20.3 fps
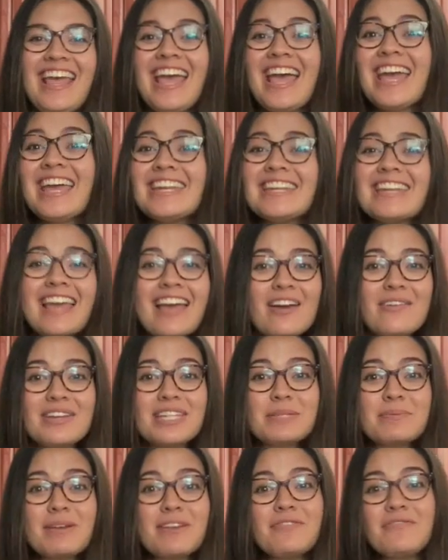And now
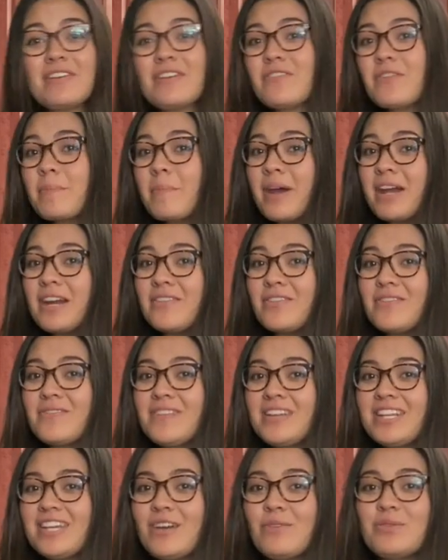it's my favorite part of the
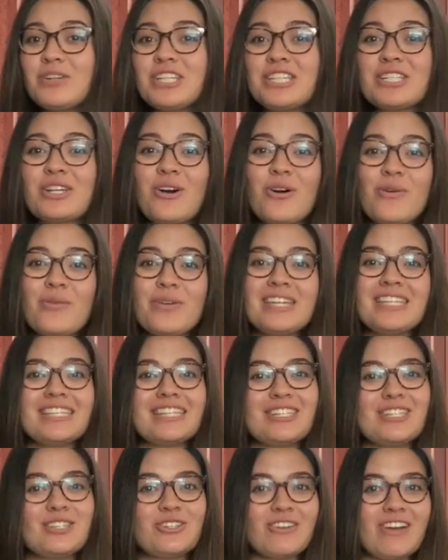video, which is always
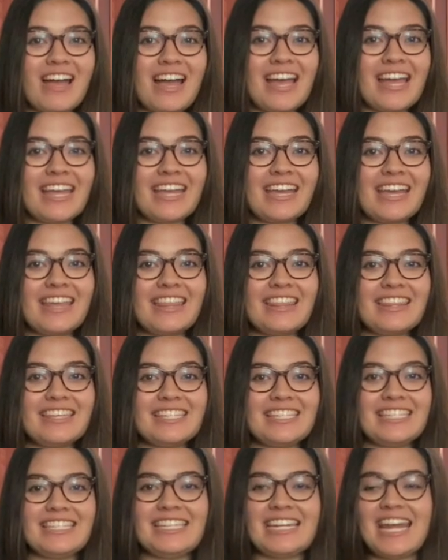trying the
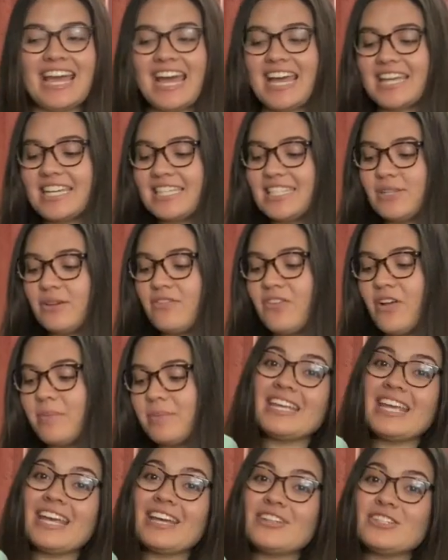snack. So I've got my
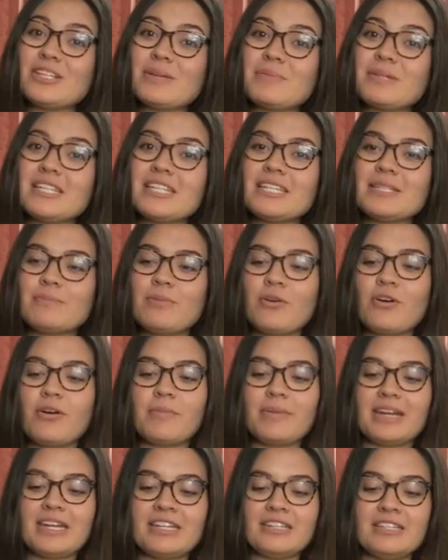kale chips in this bowl. I'm
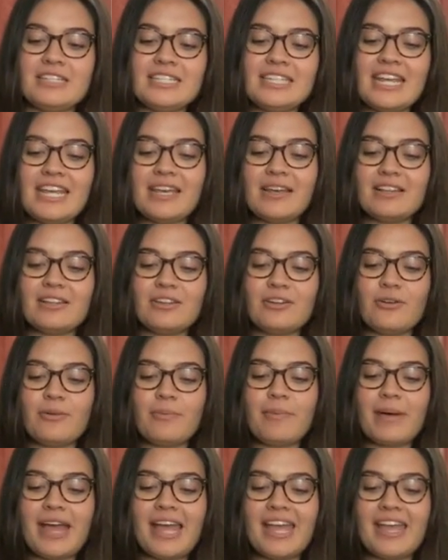gonna take a little
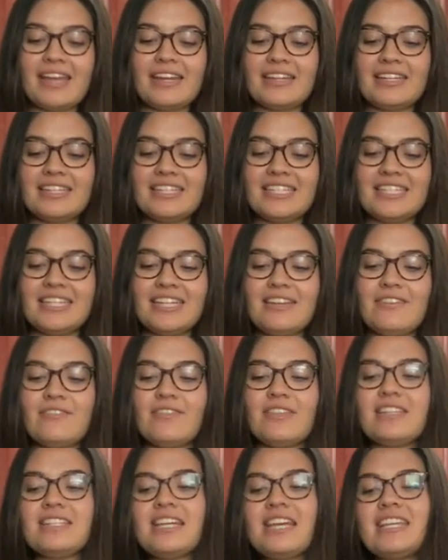bite, see if
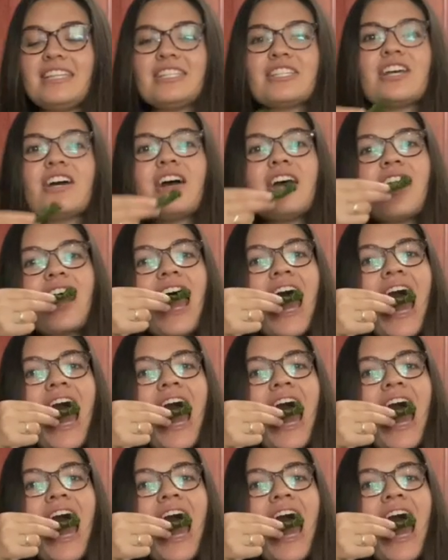they taste good.